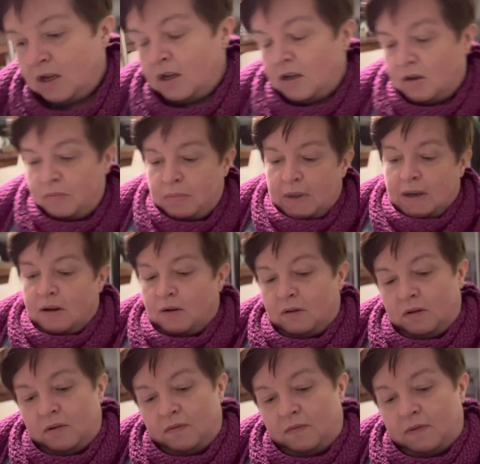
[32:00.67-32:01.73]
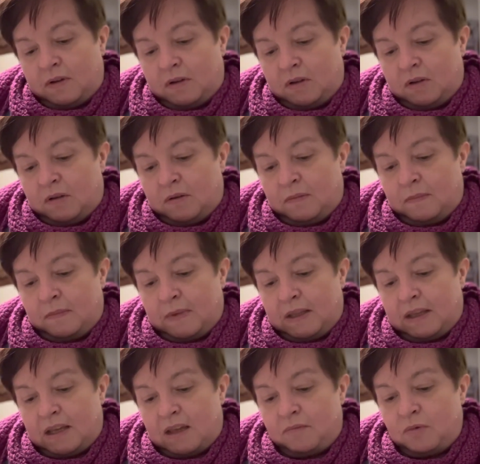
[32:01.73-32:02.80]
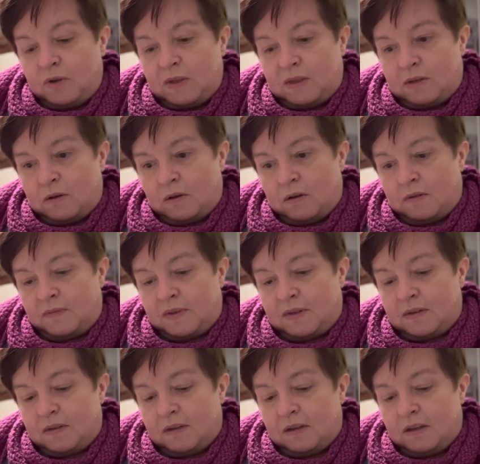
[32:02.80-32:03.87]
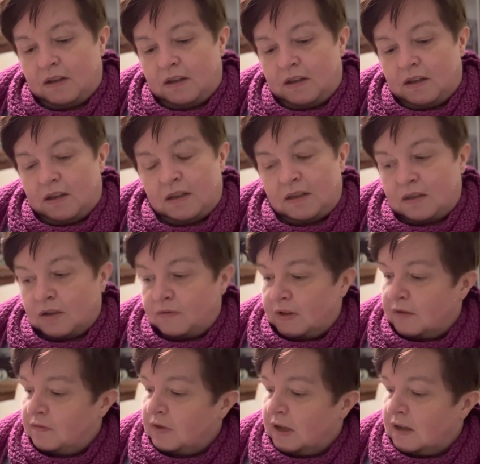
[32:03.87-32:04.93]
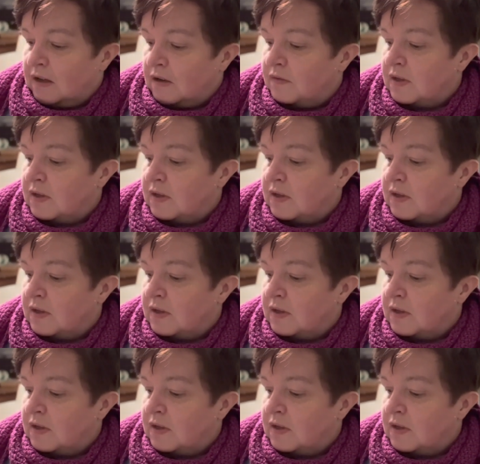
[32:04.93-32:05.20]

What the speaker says: about the game reserves in South Africa.